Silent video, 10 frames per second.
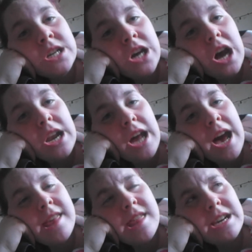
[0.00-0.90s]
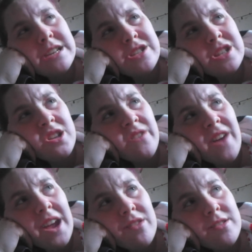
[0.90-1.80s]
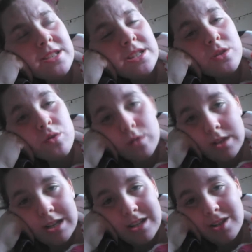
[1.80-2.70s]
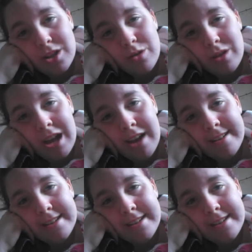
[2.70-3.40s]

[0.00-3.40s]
And I think it's just a virus that's causing it to do that.